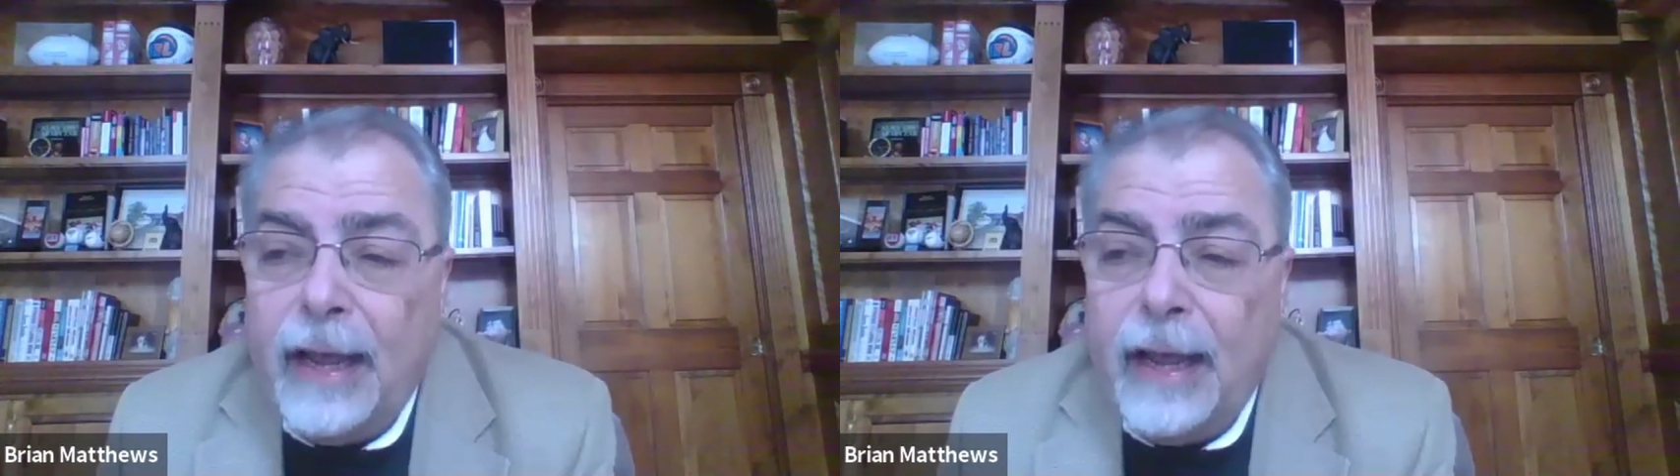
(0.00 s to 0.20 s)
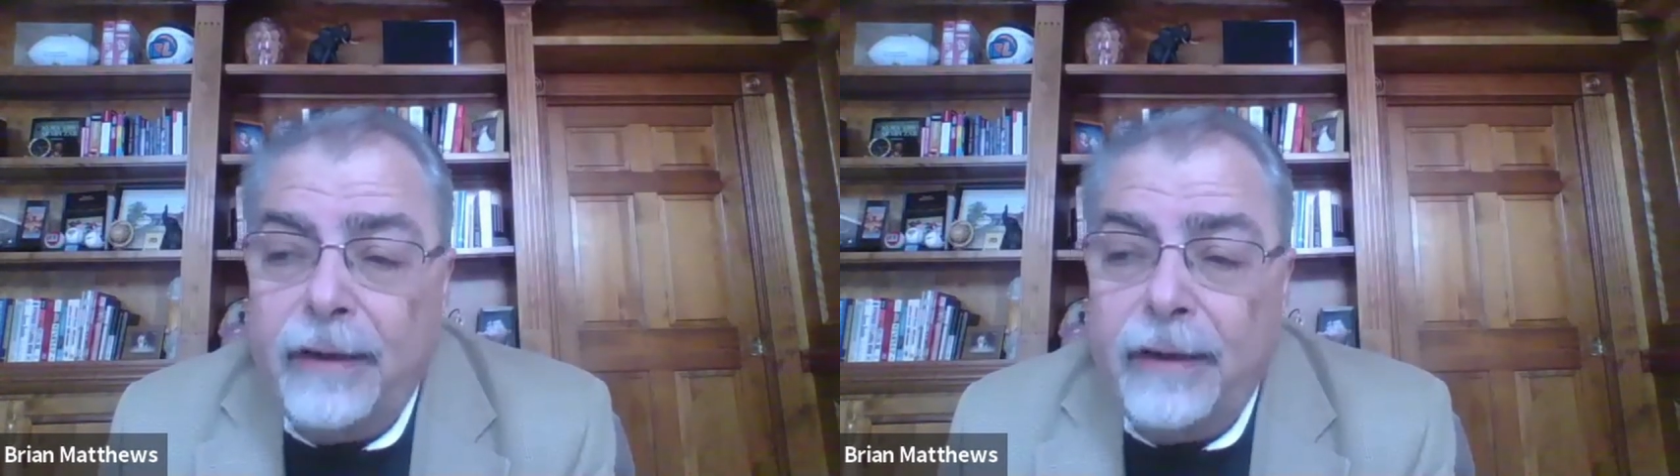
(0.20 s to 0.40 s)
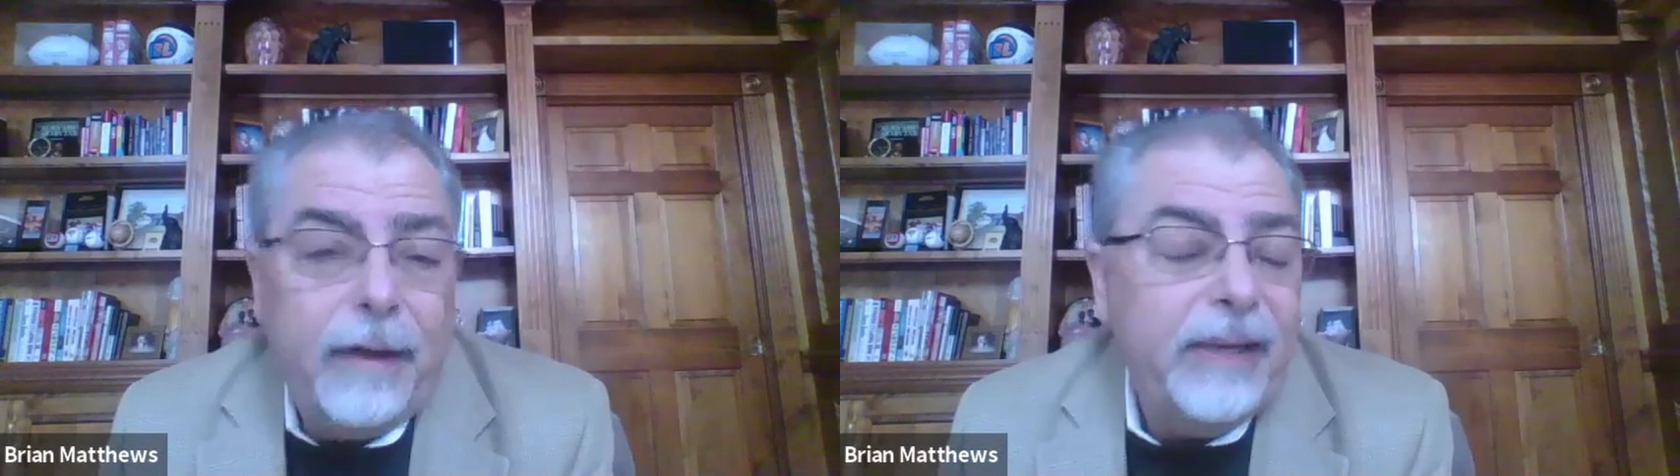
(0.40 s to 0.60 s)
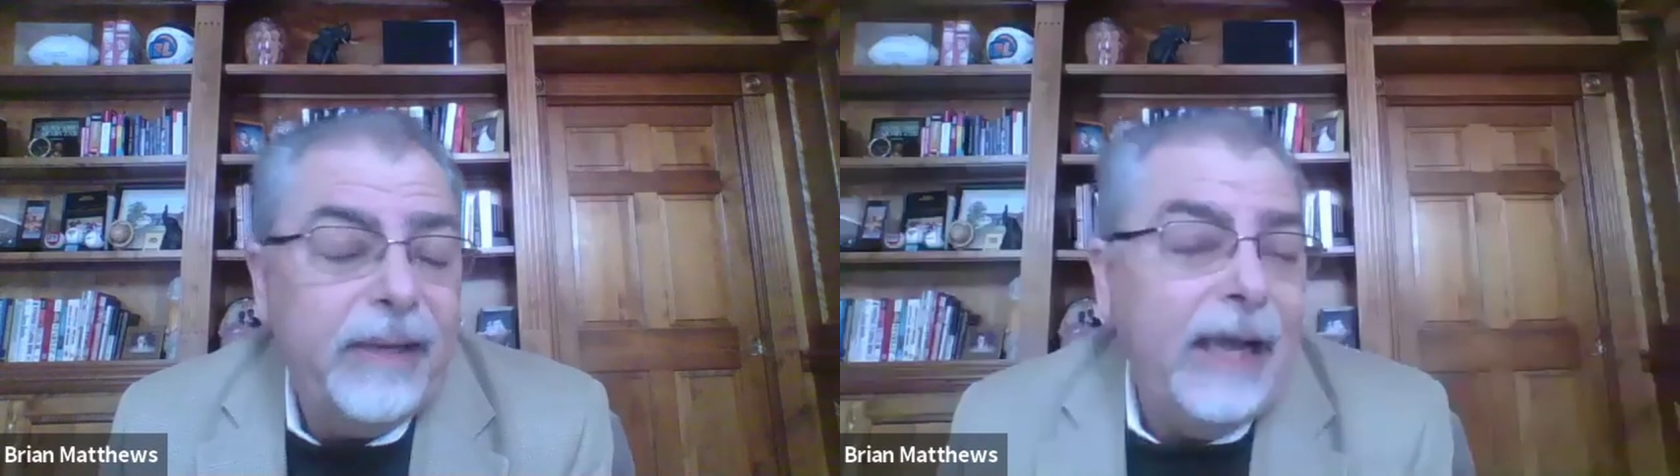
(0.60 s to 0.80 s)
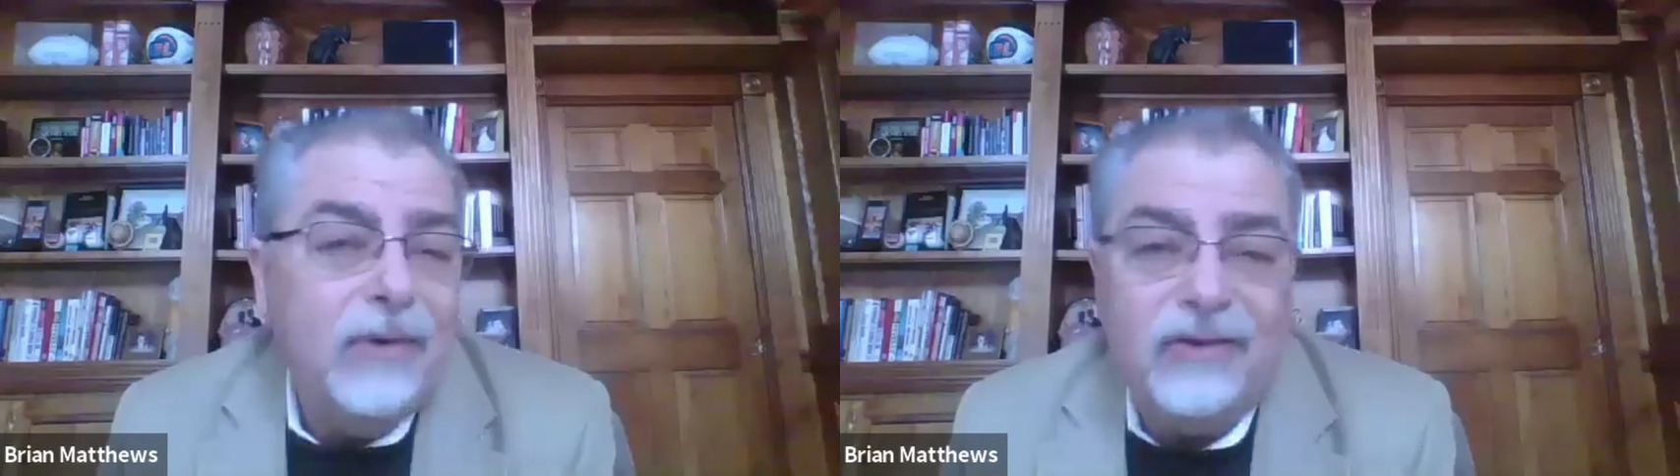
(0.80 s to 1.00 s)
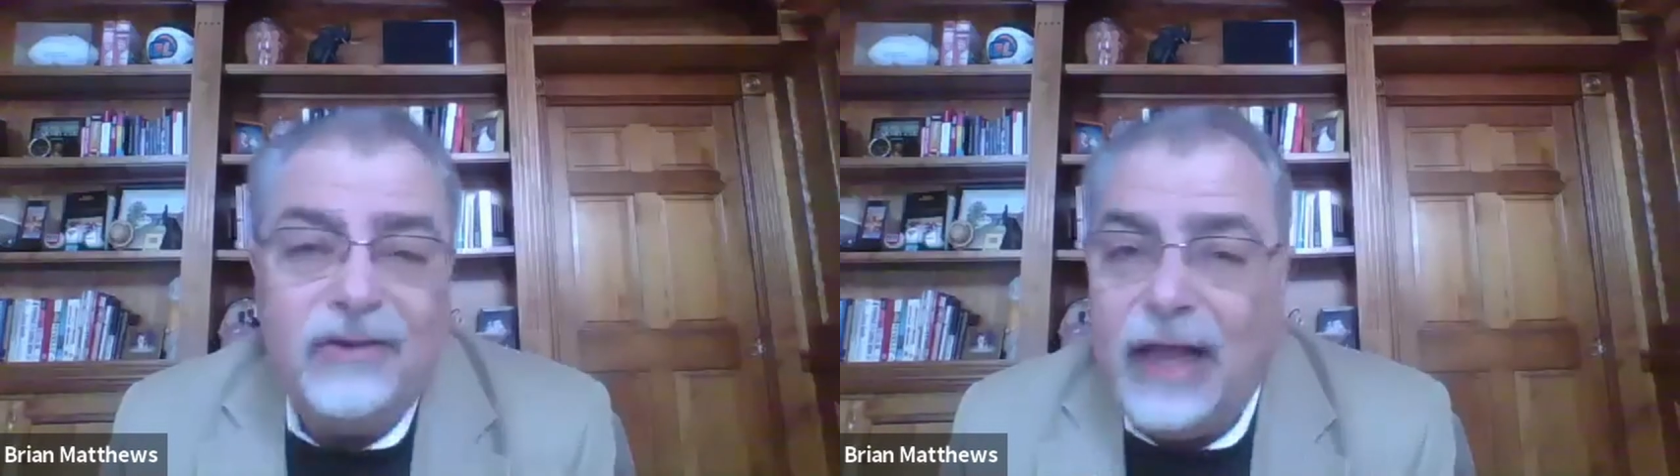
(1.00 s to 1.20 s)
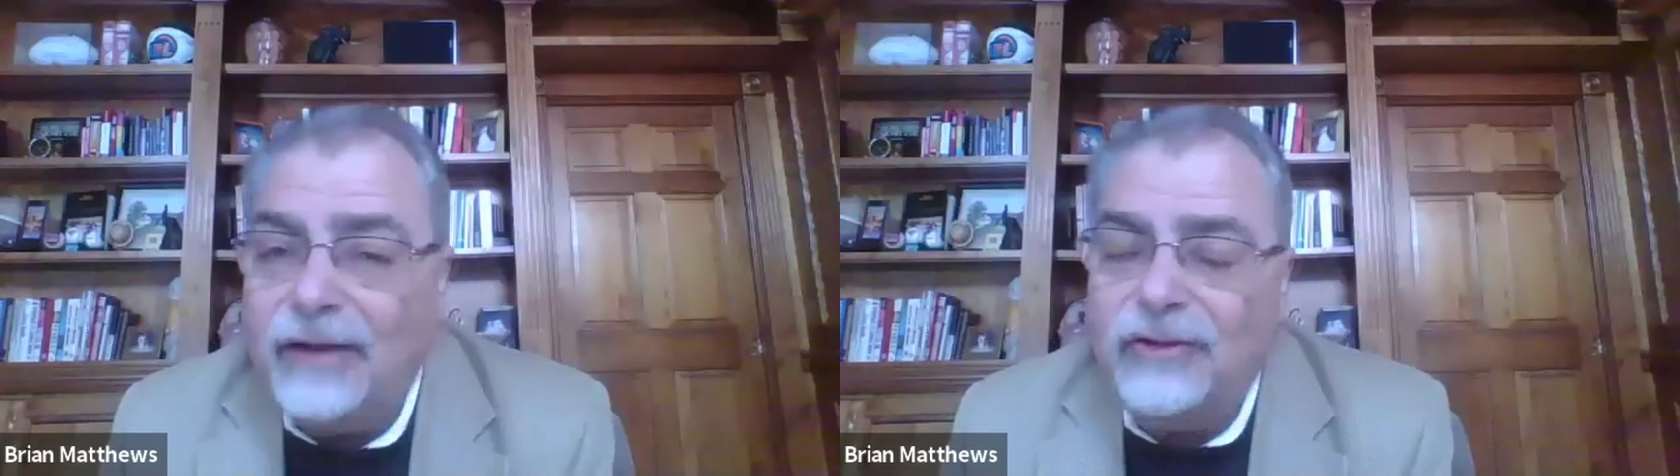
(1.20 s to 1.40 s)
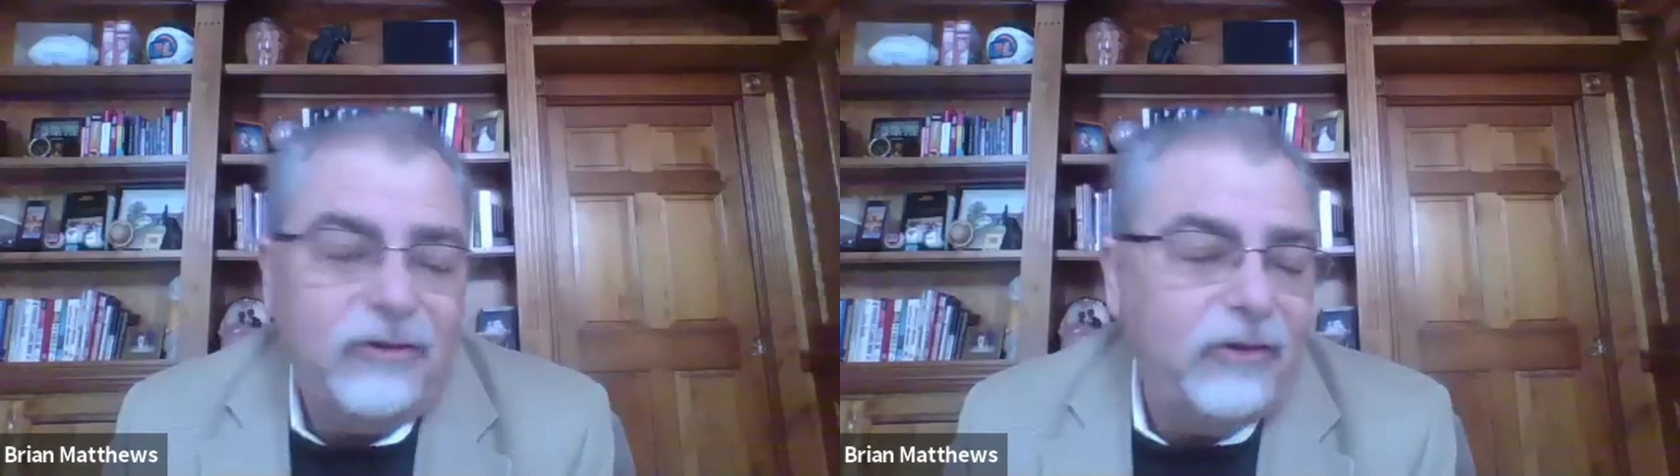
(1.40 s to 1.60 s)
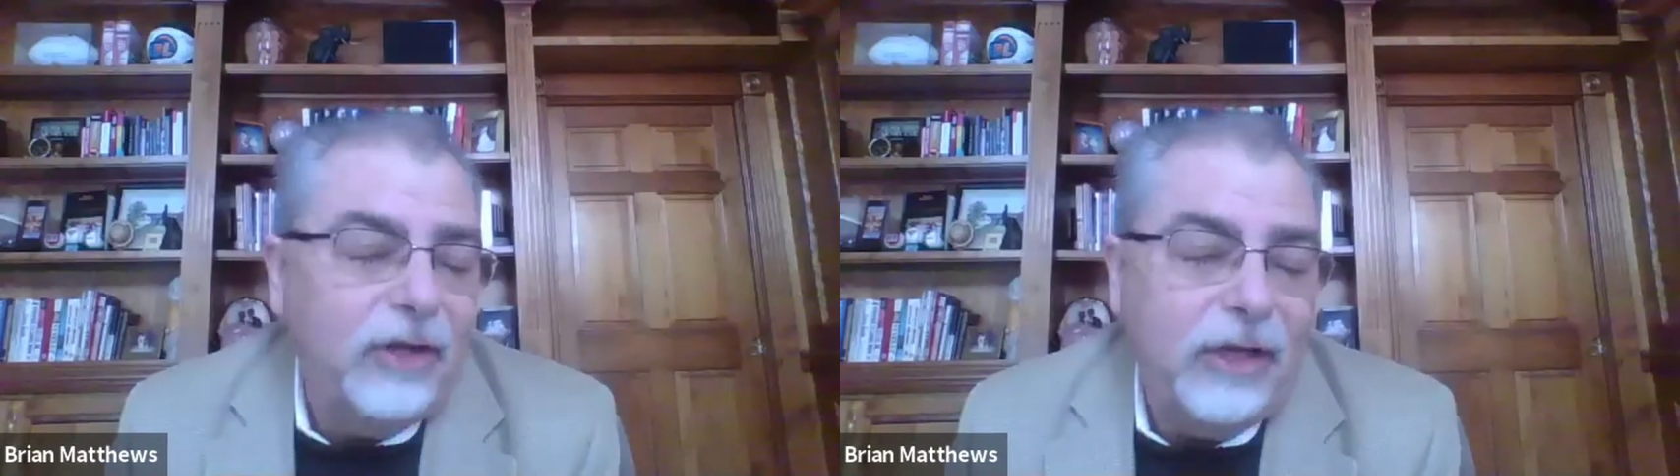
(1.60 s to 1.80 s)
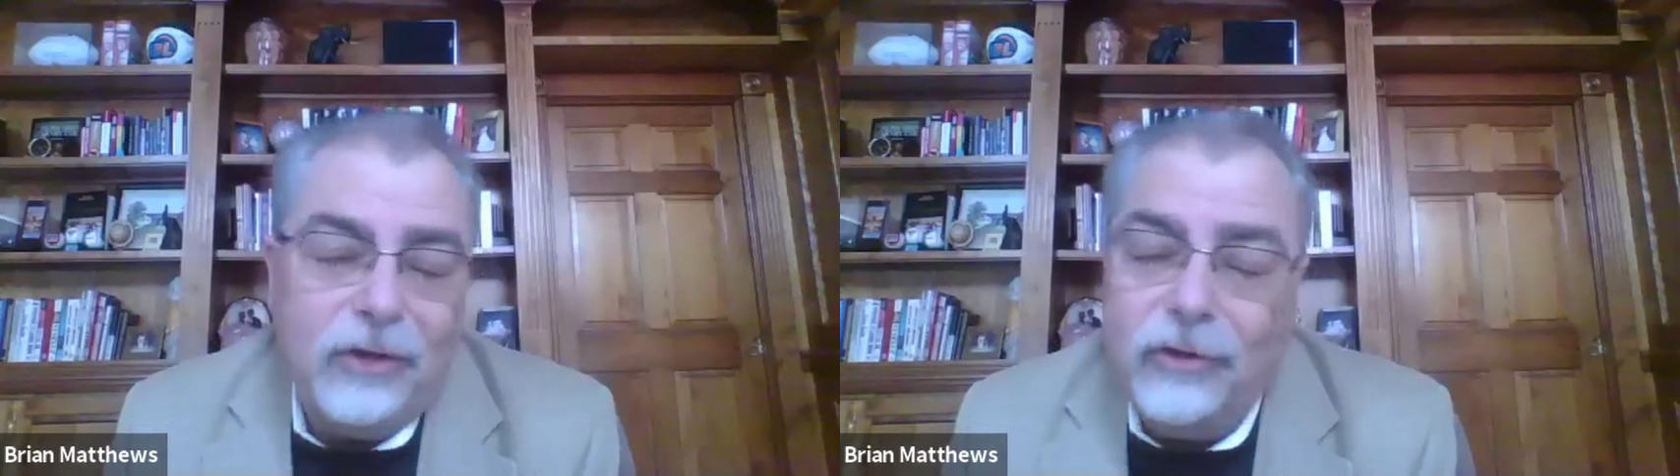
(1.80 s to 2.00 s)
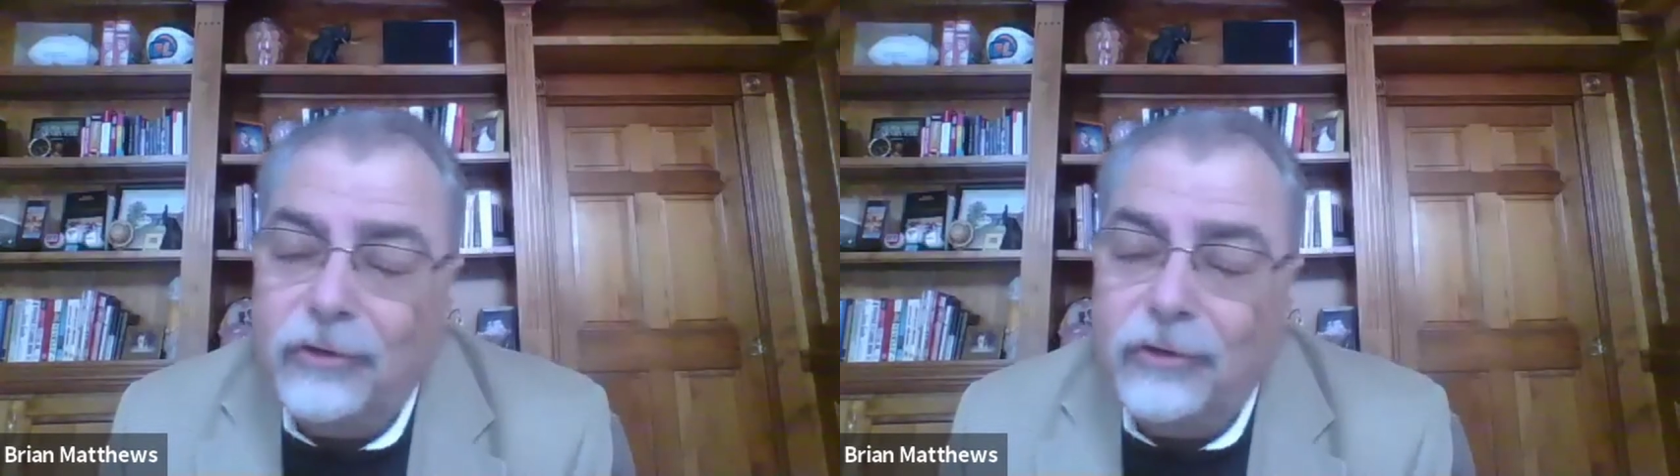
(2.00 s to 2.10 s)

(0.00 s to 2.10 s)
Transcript: and uh, became the statistician